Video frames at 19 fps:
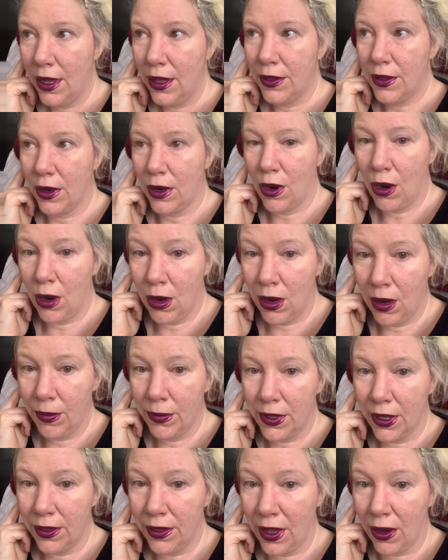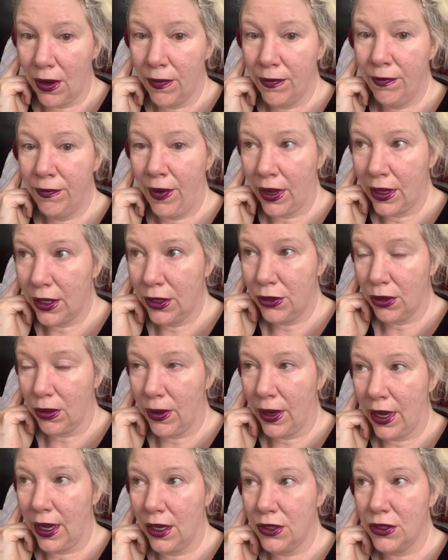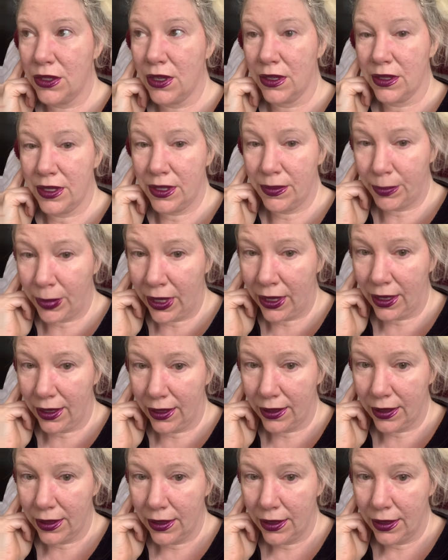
They're armed and they're fucking deranged on speed.